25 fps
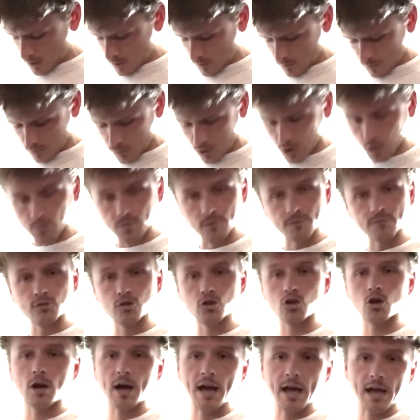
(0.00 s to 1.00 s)
Pope of
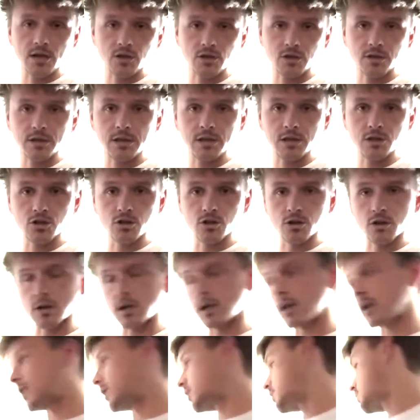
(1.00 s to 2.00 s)
Trash t-shirt on.